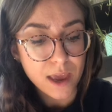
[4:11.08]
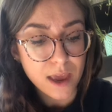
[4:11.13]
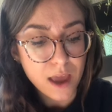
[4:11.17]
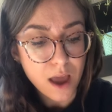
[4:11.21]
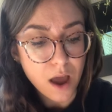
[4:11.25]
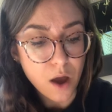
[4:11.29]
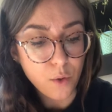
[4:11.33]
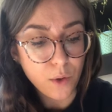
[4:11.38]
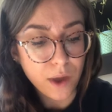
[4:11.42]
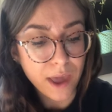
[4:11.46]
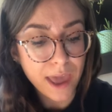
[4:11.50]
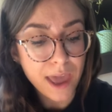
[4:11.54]

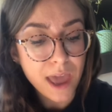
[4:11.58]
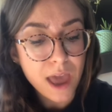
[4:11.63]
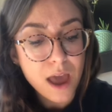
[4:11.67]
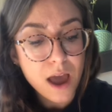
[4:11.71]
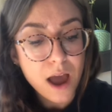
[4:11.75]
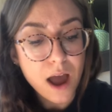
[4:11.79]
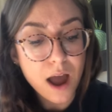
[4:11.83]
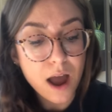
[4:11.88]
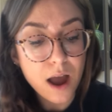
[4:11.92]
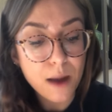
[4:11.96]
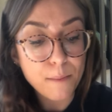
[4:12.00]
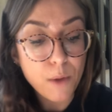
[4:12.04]
Okay,
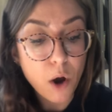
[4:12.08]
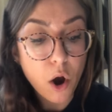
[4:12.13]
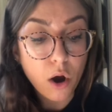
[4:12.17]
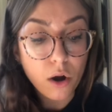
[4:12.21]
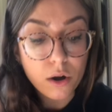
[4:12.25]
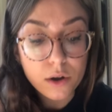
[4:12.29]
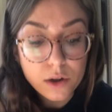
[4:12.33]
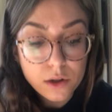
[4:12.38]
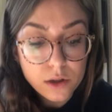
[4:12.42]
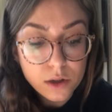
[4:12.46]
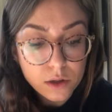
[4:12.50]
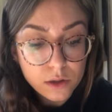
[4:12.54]

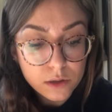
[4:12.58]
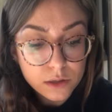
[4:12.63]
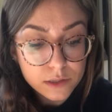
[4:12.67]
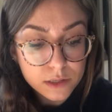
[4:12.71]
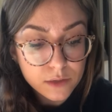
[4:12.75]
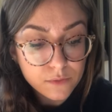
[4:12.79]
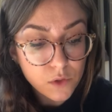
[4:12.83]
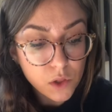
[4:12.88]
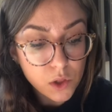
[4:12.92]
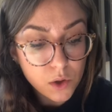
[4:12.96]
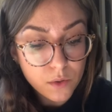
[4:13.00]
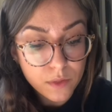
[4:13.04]
articles
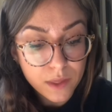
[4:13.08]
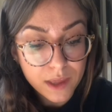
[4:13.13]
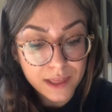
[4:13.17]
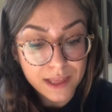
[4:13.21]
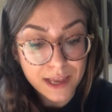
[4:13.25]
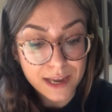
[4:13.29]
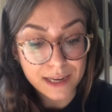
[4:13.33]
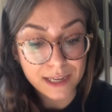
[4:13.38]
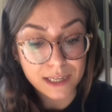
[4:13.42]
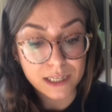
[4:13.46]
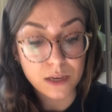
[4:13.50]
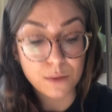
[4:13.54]
of clothing
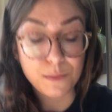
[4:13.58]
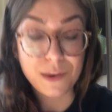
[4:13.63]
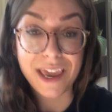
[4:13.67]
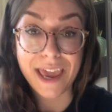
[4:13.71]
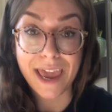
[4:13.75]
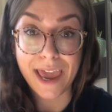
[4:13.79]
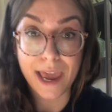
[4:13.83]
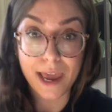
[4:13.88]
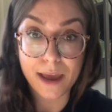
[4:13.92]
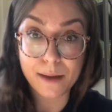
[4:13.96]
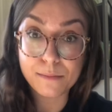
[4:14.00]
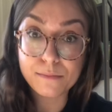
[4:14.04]
that need to be
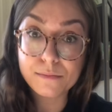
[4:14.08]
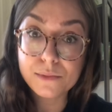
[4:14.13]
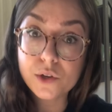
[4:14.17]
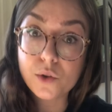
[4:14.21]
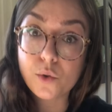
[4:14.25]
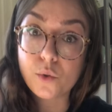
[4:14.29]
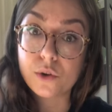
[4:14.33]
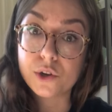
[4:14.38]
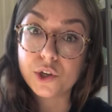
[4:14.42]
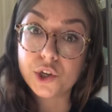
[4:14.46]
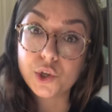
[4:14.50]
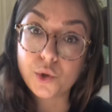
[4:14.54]
hemmed
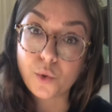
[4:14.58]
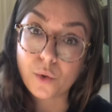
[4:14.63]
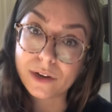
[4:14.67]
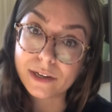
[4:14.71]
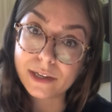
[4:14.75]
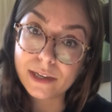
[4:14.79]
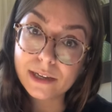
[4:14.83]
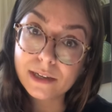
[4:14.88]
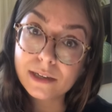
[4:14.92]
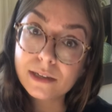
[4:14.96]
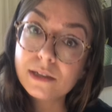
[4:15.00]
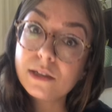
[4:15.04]
or
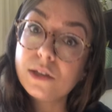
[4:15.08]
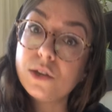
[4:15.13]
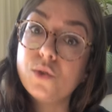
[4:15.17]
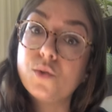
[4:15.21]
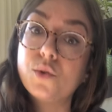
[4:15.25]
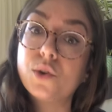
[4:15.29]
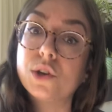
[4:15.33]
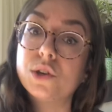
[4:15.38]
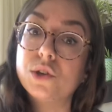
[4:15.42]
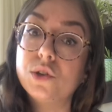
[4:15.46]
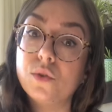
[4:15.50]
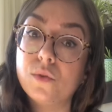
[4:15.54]
shortened,
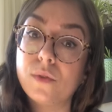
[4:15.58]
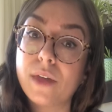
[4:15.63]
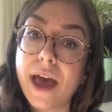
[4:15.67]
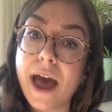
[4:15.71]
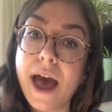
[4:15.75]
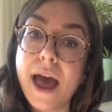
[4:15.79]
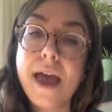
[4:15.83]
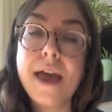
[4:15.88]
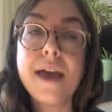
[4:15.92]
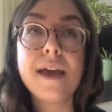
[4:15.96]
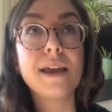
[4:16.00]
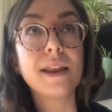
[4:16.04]
you could do
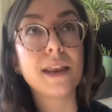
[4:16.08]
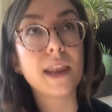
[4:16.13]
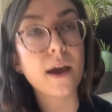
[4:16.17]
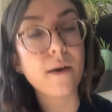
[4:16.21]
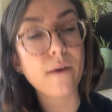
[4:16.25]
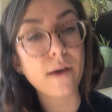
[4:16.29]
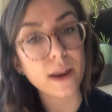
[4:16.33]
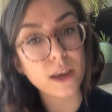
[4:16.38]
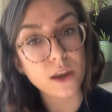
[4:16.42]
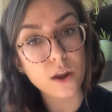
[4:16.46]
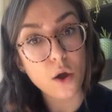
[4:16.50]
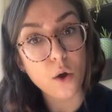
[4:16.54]
that.
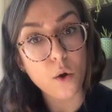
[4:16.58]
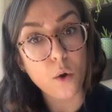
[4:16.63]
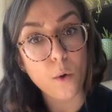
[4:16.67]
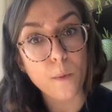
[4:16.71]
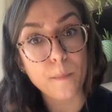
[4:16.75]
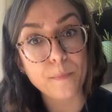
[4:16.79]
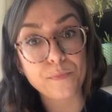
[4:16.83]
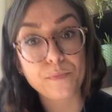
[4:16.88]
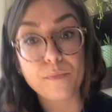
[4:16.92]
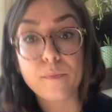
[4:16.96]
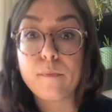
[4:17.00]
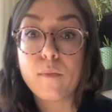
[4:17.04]
Now I
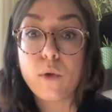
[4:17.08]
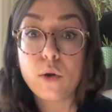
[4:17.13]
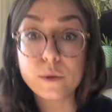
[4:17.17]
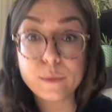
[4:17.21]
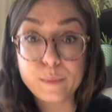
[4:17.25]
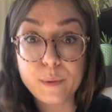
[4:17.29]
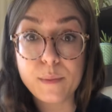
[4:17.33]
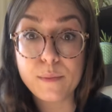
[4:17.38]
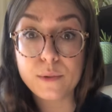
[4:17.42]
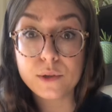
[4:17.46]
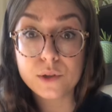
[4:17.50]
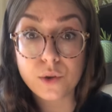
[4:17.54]
know
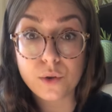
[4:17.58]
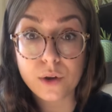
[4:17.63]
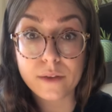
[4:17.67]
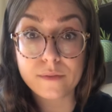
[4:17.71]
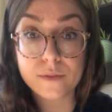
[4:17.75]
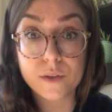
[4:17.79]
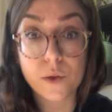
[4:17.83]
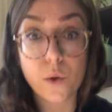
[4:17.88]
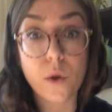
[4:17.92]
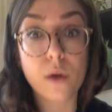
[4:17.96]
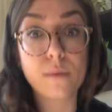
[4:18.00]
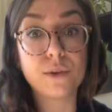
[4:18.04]
most people don't
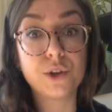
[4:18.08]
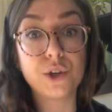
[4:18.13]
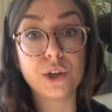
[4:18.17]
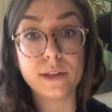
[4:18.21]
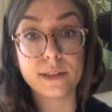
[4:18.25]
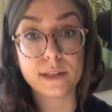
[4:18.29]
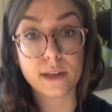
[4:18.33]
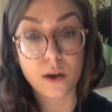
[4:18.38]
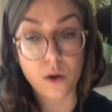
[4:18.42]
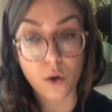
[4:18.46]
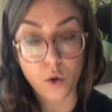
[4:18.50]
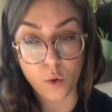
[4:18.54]
have sewing
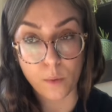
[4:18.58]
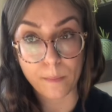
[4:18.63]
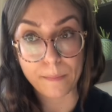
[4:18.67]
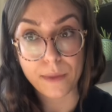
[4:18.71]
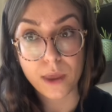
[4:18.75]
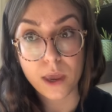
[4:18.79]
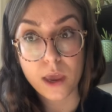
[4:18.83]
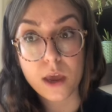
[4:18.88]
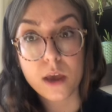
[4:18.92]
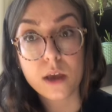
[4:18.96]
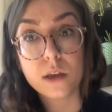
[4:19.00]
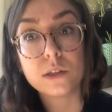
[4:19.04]
machines at home.
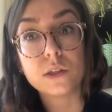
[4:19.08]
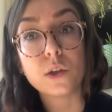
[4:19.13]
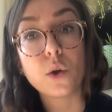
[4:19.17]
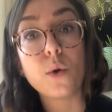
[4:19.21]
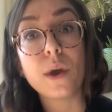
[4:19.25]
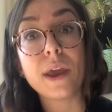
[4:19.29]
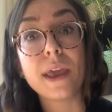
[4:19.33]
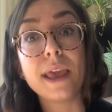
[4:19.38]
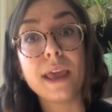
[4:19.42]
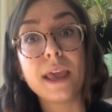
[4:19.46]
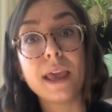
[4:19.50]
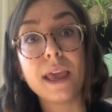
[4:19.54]

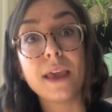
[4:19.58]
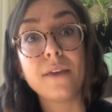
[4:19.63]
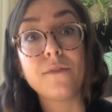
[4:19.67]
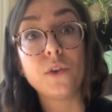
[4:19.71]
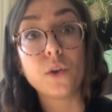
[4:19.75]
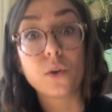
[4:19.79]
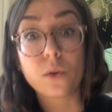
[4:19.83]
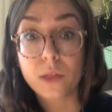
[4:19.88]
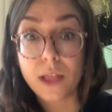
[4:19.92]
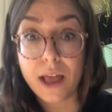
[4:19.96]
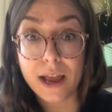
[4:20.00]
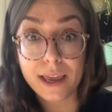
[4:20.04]
So if
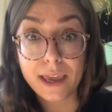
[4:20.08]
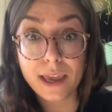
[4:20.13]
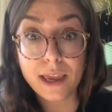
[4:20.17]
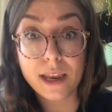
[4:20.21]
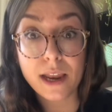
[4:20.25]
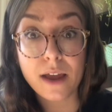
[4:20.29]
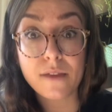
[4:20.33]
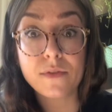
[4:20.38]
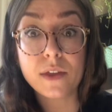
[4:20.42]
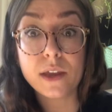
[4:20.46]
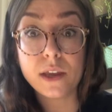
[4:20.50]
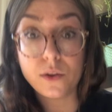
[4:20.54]
you're lucky
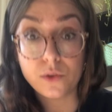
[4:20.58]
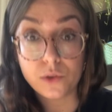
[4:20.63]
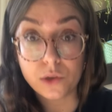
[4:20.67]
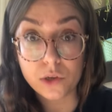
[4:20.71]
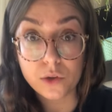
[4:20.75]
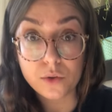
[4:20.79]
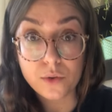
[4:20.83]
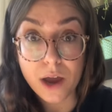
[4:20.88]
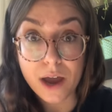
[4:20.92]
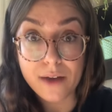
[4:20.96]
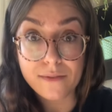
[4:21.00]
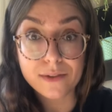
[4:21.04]
enough that you
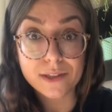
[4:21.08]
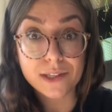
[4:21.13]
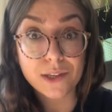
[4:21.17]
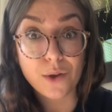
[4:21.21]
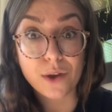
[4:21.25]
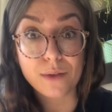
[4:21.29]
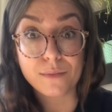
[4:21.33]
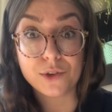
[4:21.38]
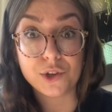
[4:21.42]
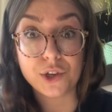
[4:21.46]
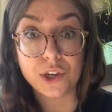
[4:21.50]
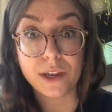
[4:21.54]
do have a
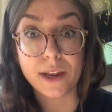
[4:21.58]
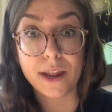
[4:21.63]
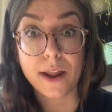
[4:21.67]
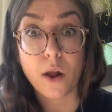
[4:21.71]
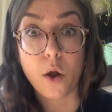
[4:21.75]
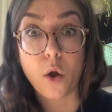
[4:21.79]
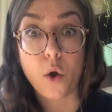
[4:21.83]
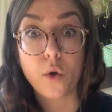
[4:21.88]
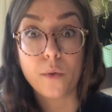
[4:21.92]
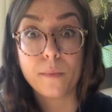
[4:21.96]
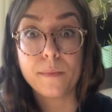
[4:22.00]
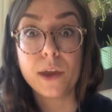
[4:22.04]
sewing machine at
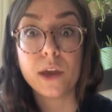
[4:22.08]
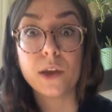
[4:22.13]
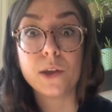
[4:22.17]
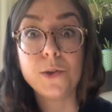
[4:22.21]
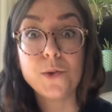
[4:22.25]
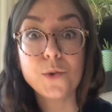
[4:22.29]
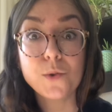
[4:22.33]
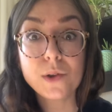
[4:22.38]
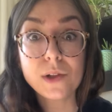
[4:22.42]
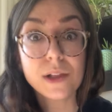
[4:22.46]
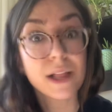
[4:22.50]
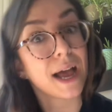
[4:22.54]
home,
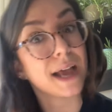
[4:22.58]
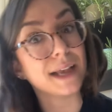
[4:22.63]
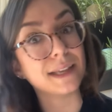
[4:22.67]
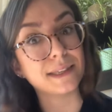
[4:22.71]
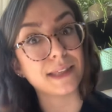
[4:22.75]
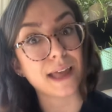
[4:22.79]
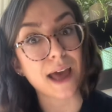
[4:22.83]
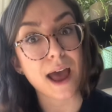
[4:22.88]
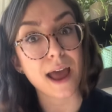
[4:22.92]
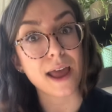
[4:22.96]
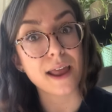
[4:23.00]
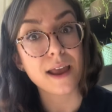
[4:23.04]
utilize
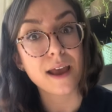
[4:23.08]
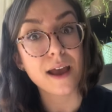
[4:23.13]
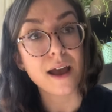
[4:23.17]
that.